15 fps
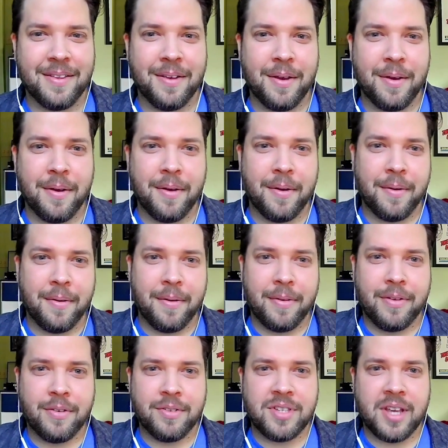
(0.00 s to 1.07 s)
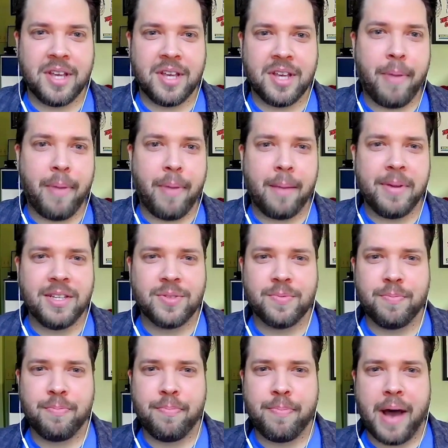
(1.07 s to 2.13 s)
course. There's uh, Bobby's
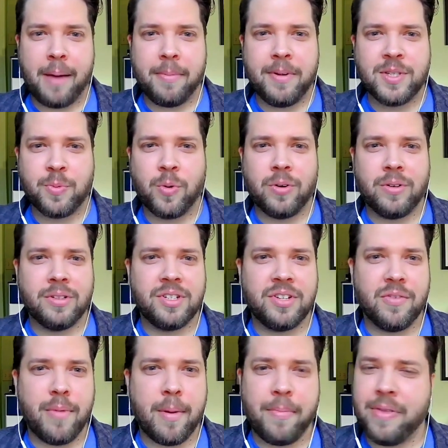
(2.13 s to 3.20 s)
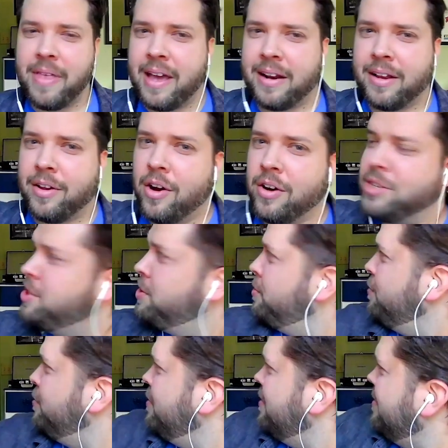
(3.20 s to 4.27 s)
Bobby's World. Do you remember that
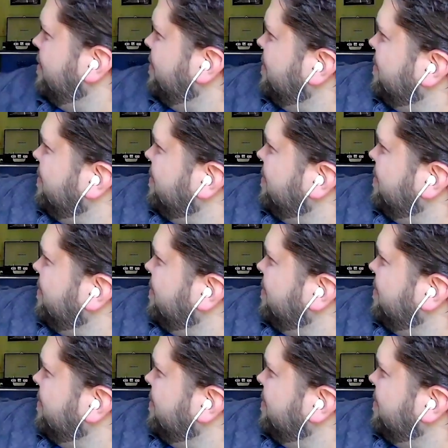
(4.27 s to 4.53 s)
cartoon?